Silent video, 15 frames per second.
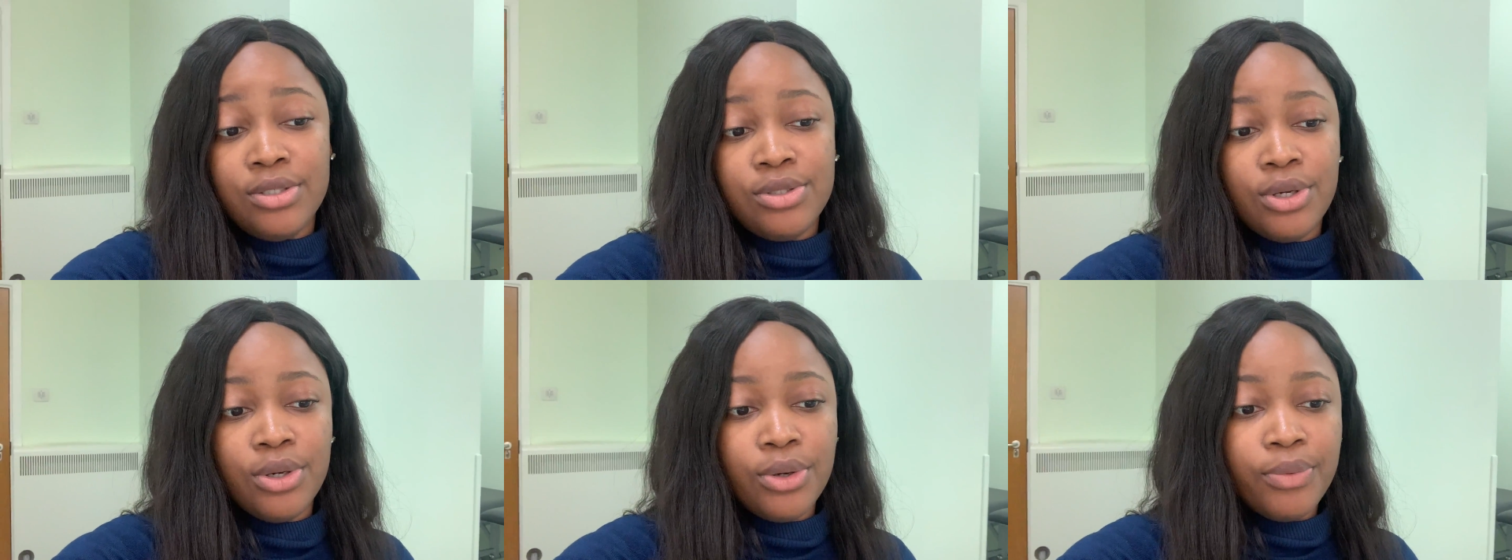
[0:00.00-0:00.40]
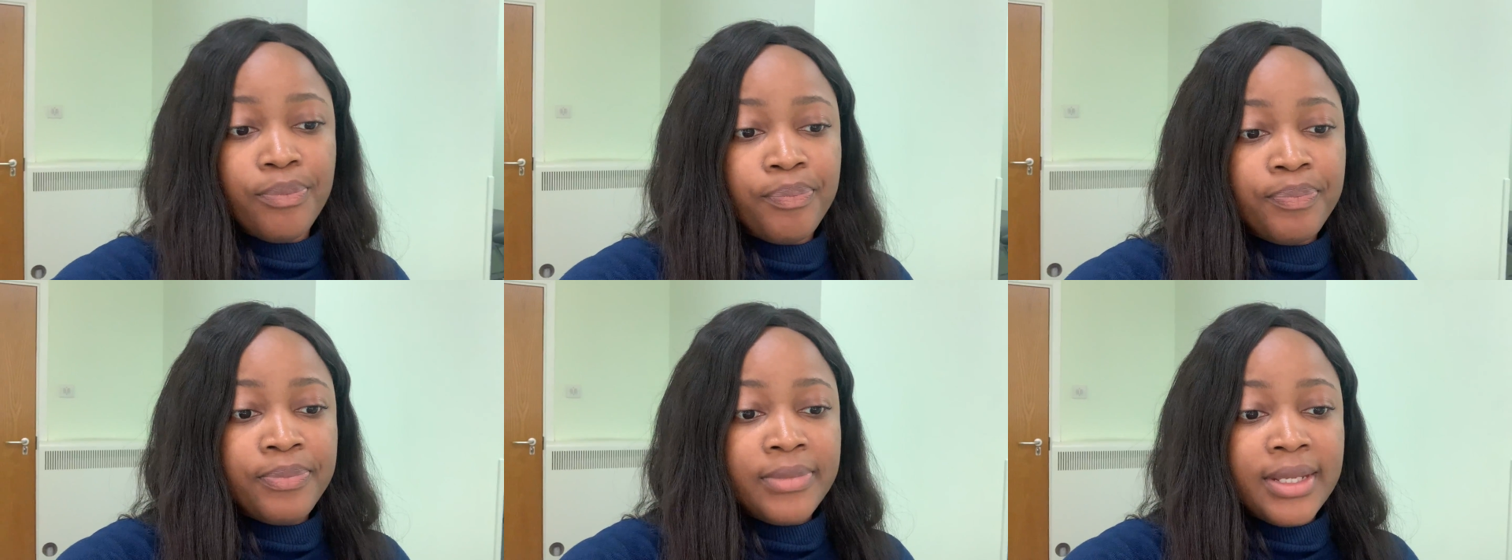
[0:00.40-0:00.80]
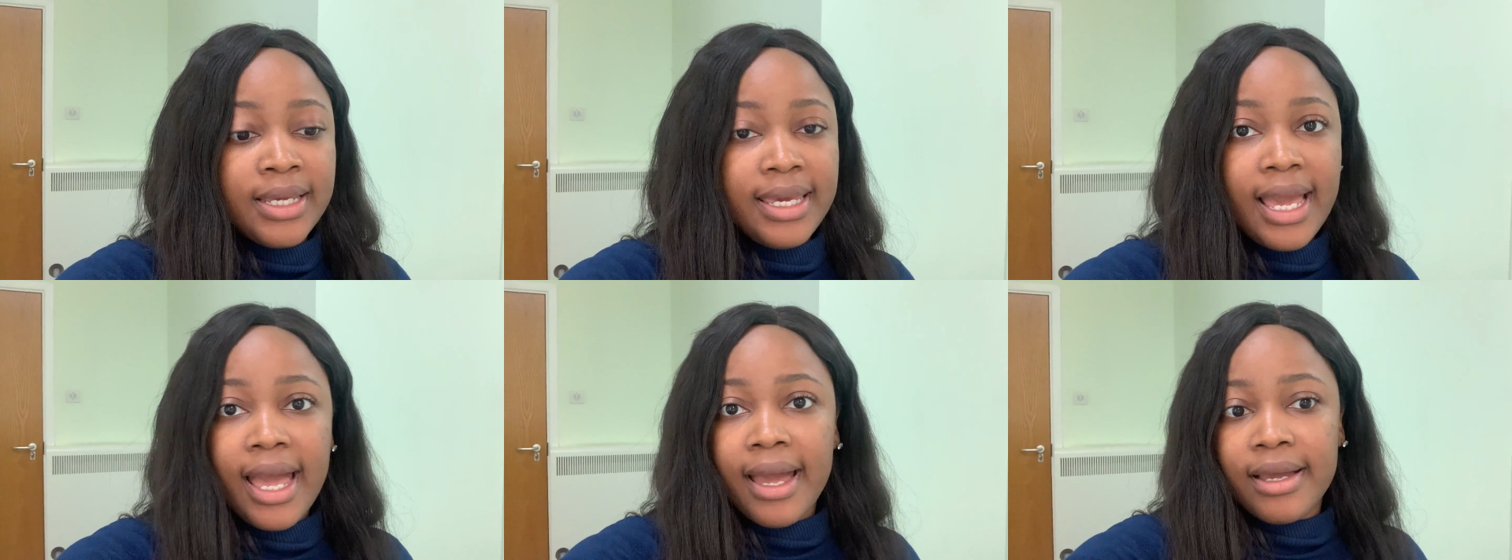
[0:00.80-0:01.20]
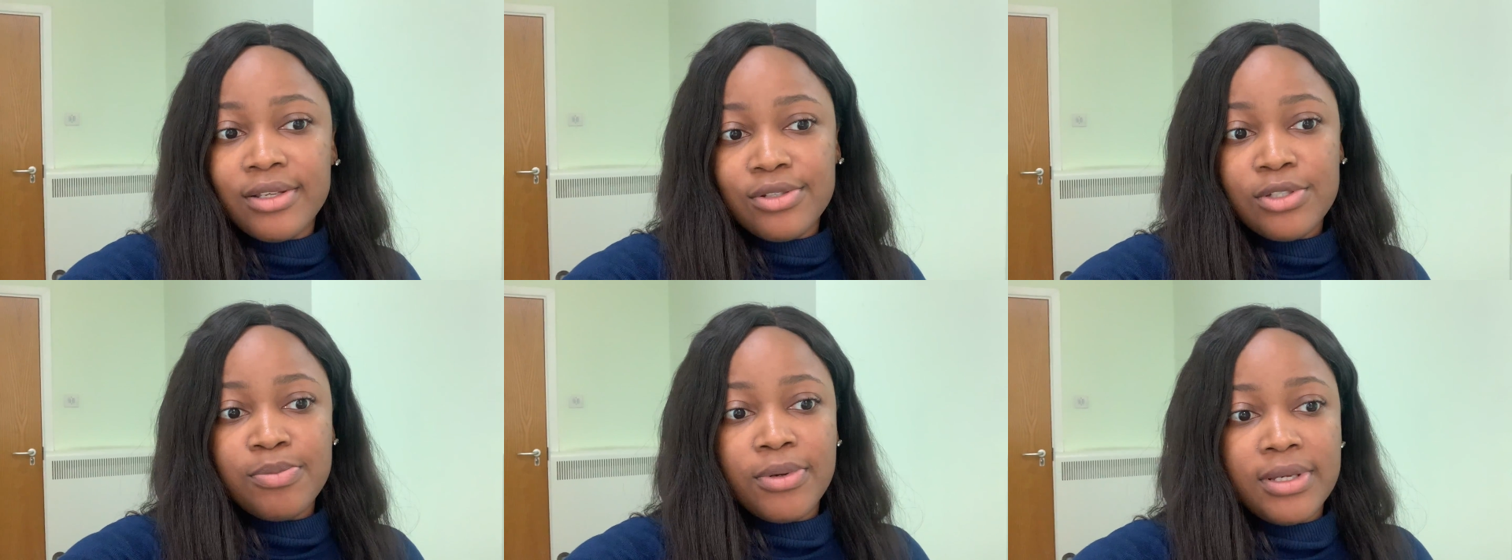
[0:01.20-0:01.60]
So yeah,
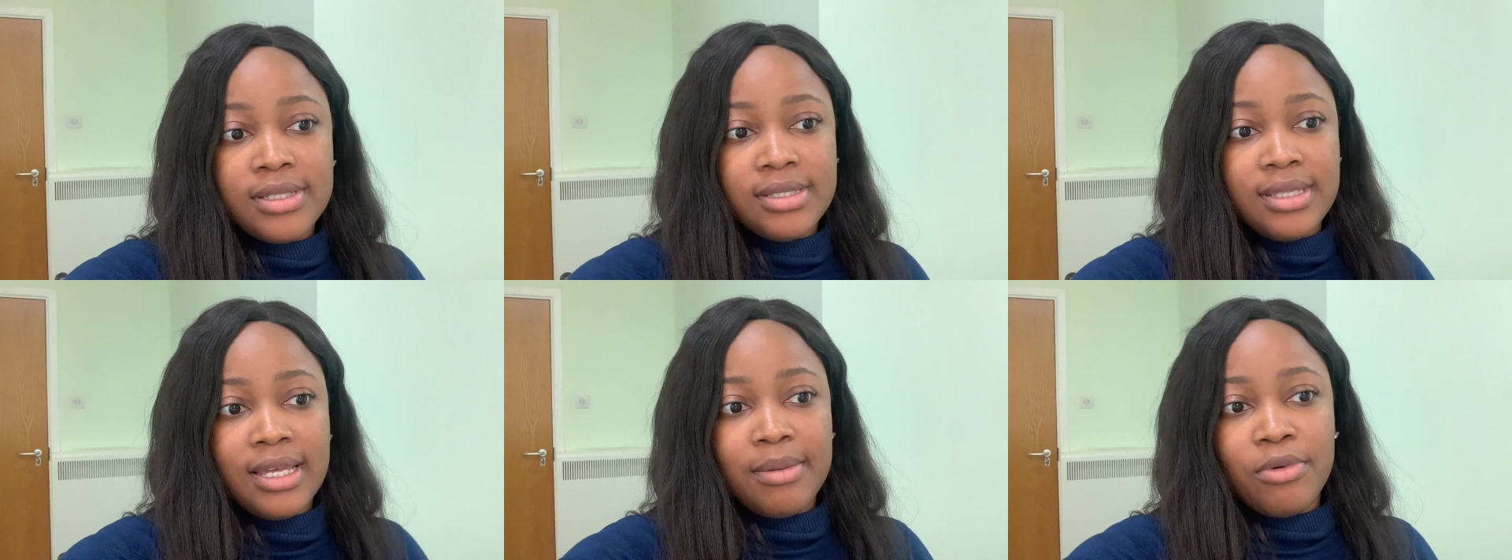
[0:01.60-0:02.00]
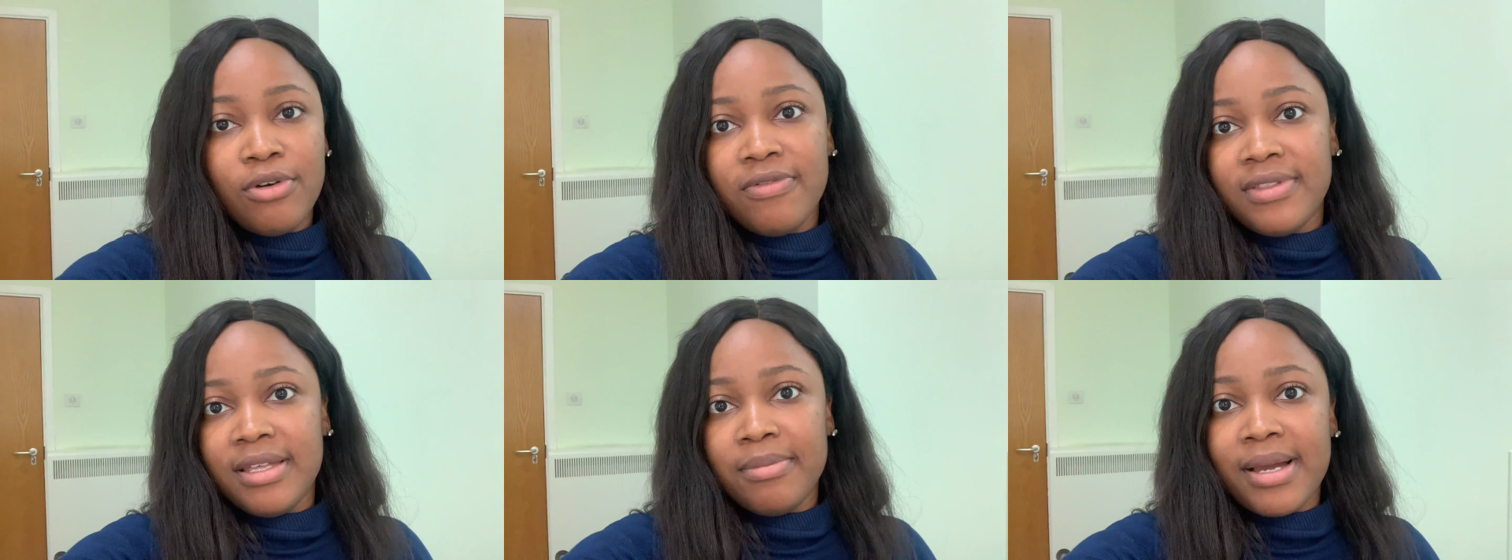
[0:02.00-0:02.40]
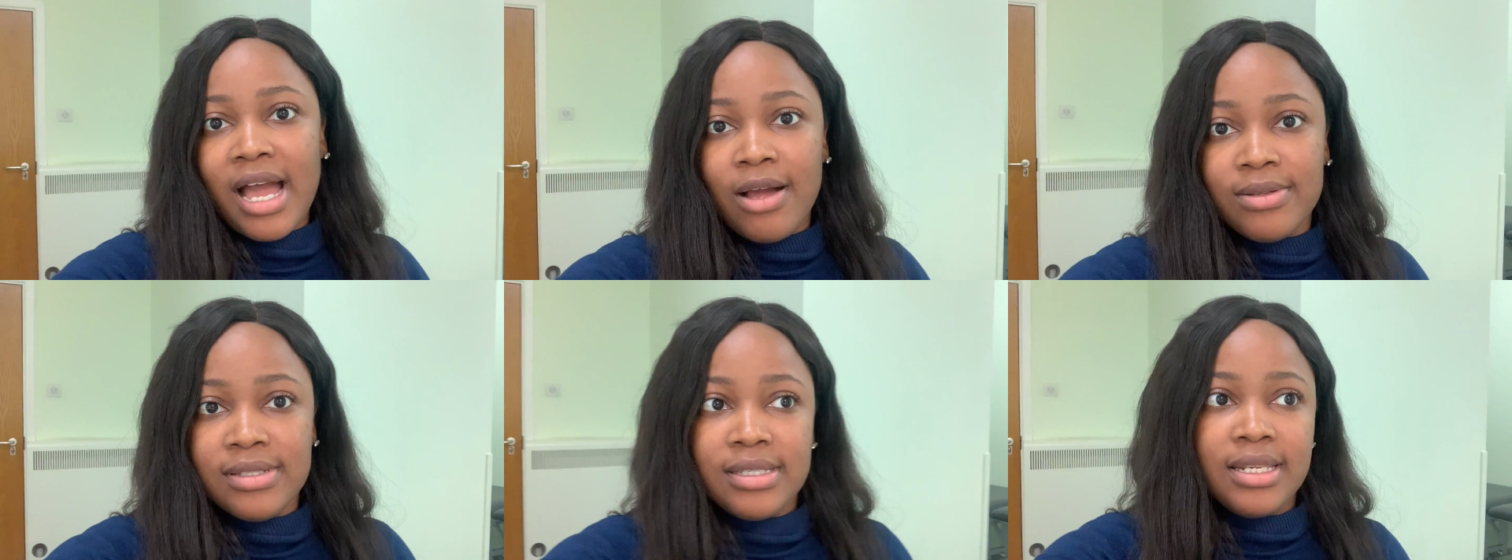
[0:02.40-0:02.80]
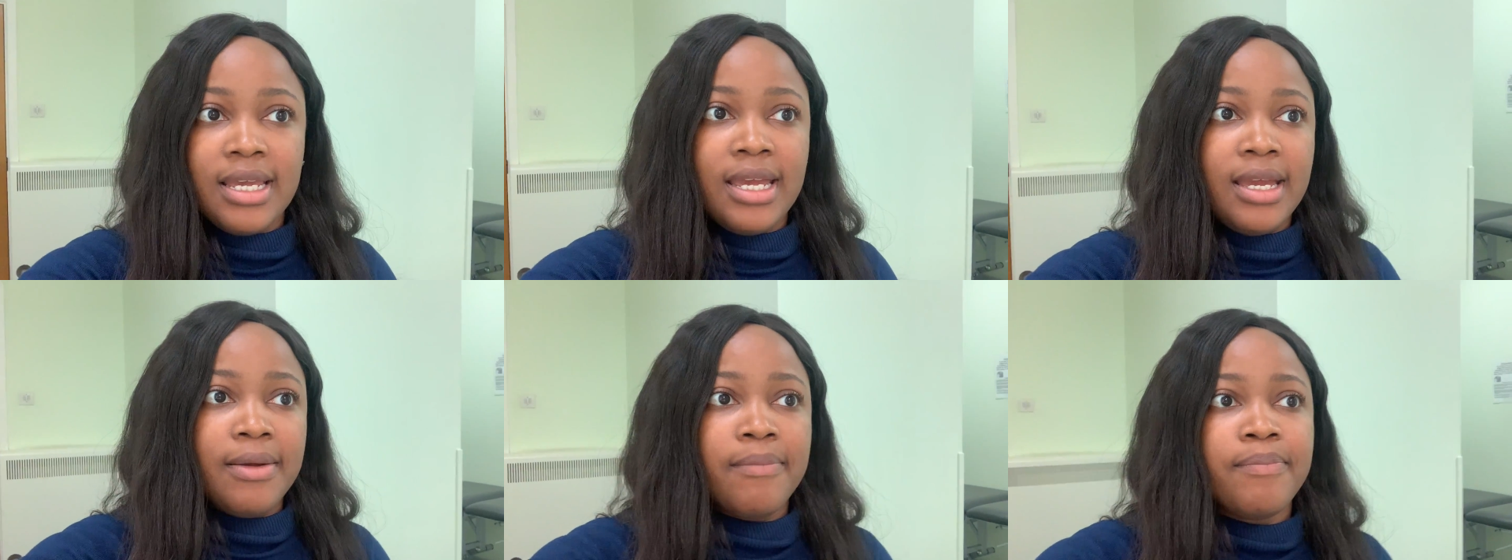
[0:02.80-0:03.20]
just spoke to them, offered them
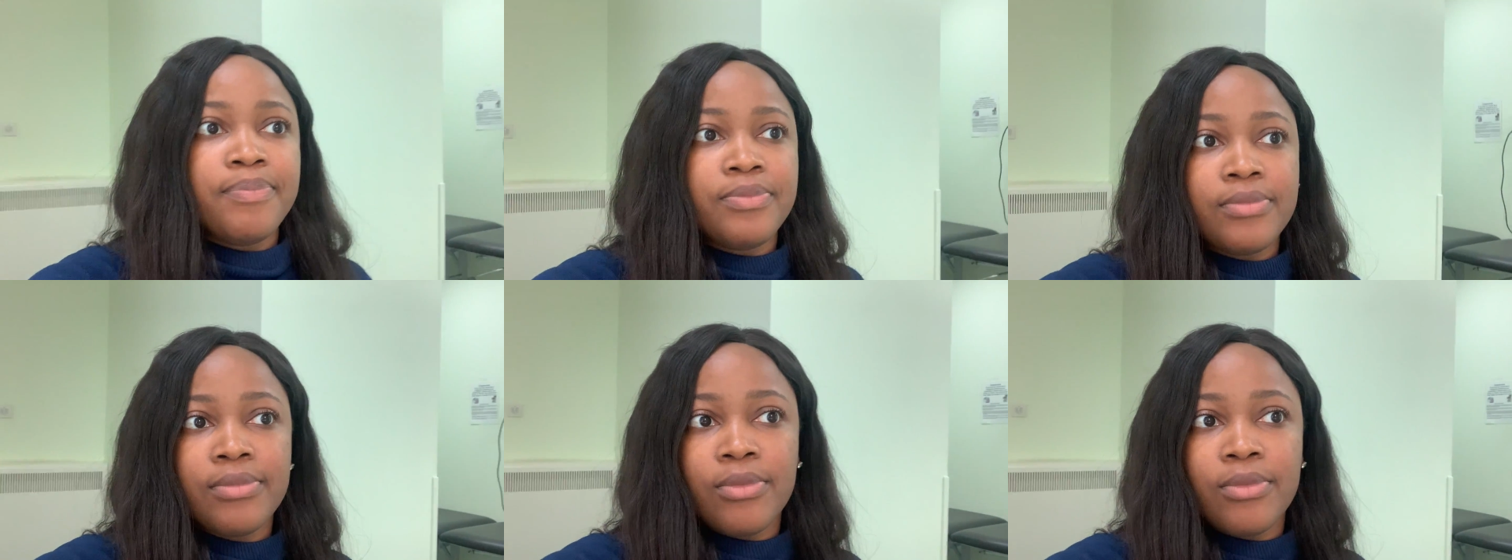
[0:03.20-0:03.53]
counseling.